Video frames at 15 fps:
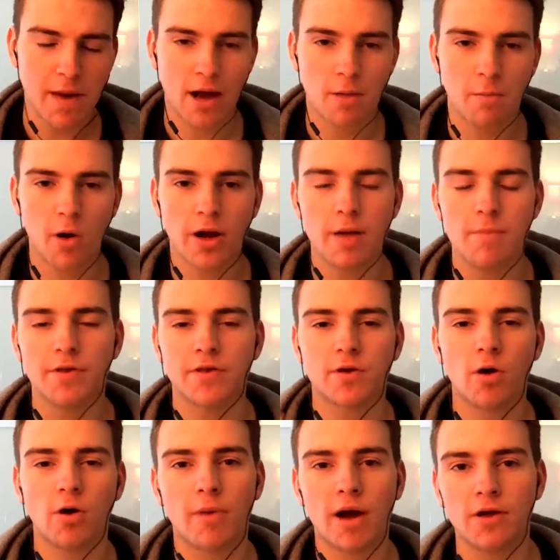pocket, but
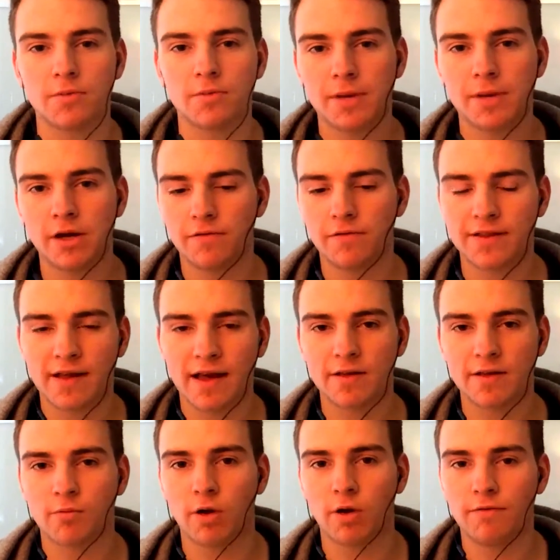Scott Brown's been on a
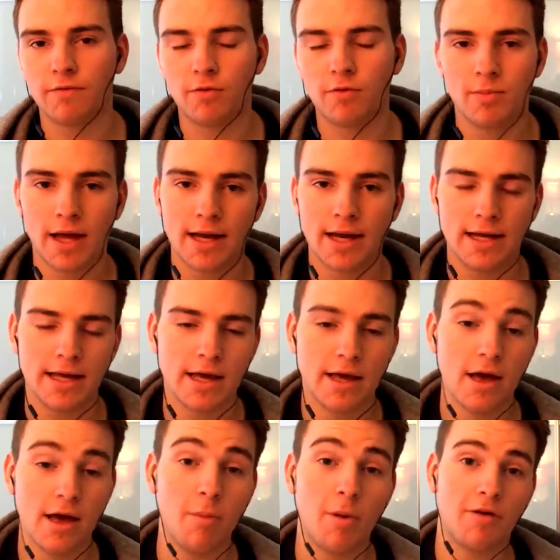fantastic run of form lately,
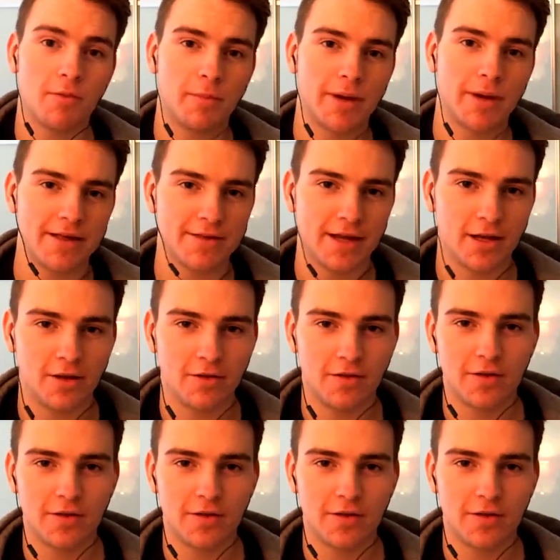apart from against England.